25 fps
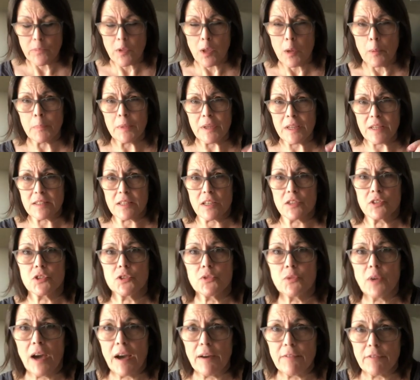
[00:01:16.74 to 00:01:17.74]
because I
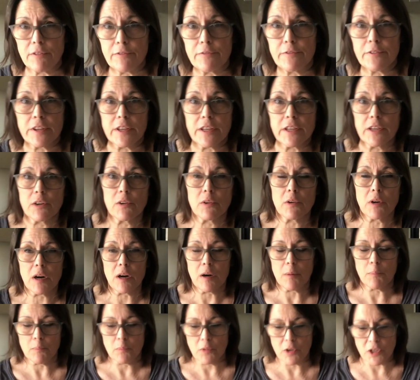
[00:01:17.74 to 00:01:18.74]
do have a video
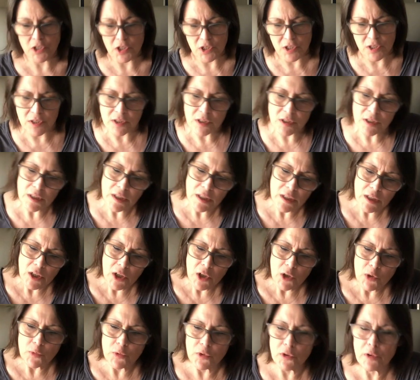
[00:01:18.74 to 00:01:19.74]
up which is
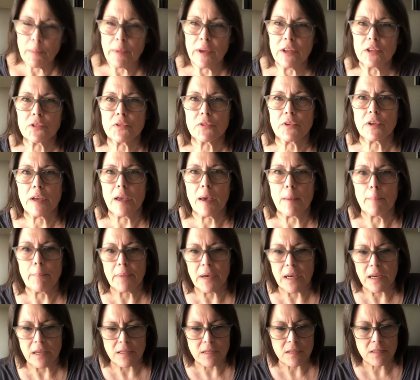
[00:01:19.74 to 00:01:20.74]
rudimentary at
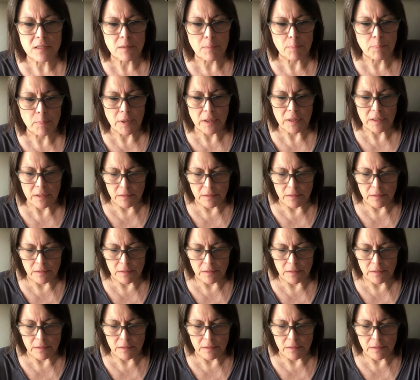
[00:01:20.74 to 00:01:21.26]
best, but